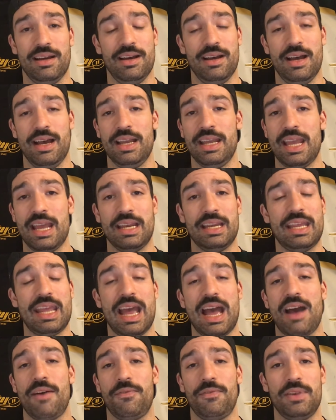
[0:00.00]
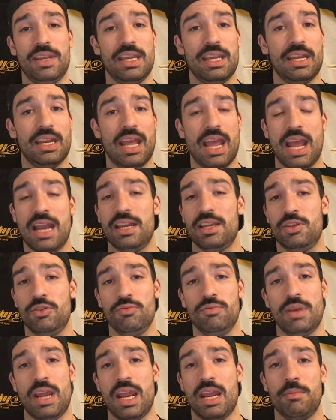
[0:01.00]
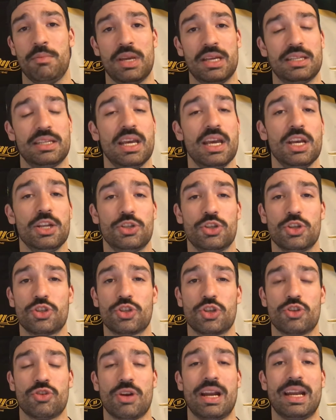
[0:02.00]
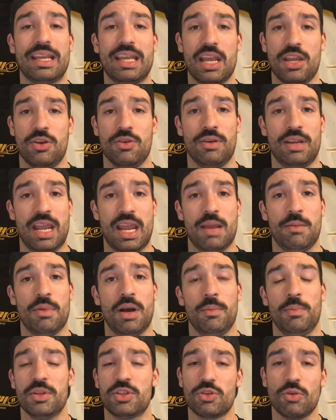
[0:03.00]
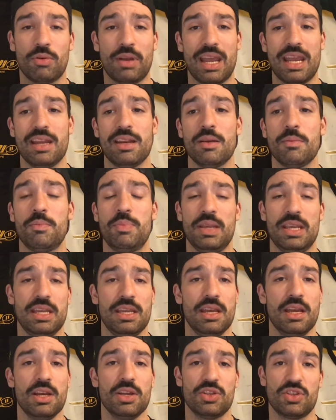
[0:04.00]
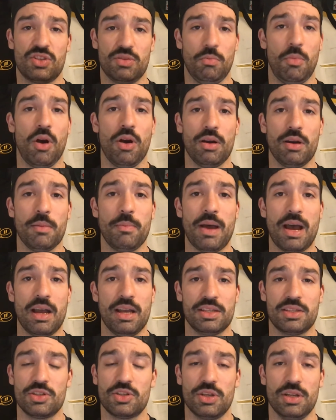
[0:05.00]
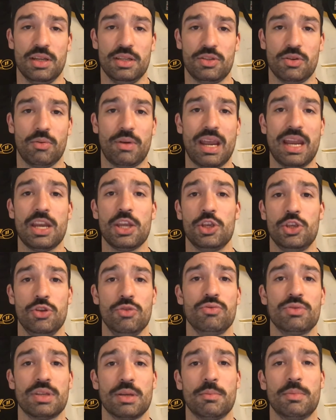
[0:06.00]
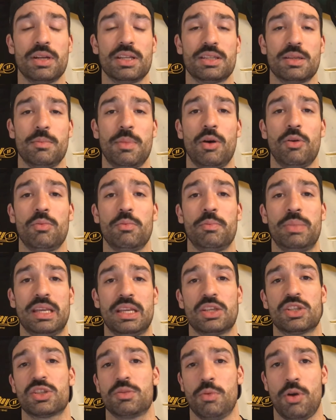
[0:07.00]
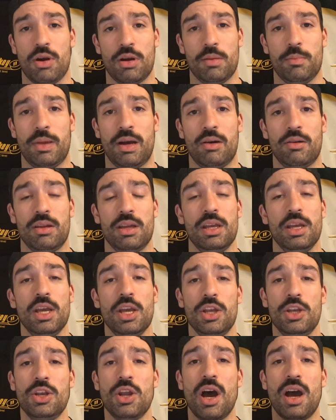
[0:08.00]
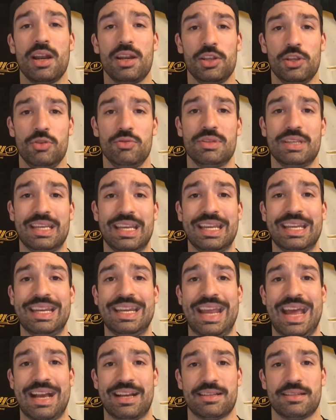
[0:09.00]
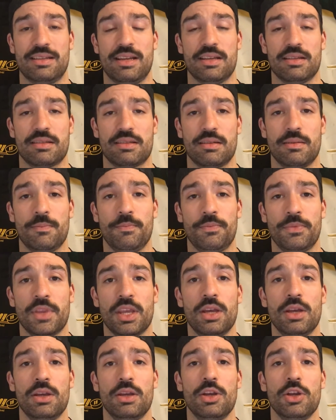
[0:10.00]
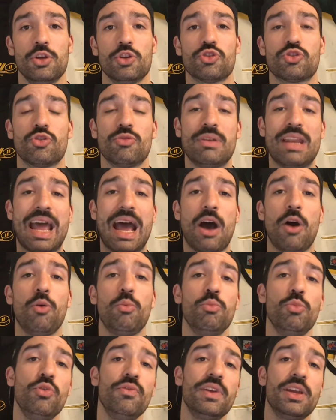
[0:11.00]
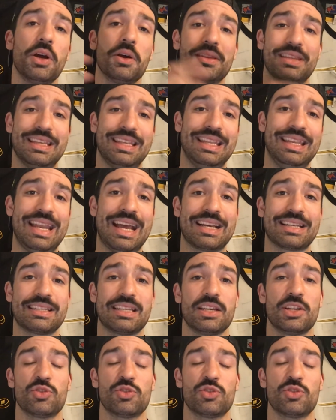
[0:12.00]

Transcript: again, caffeine, and you name it, just to try to get your game up. It's okay to be smart about it. It's okay to use them, but it's about being smart about it, not using it in excess. So now moving on to the next thing is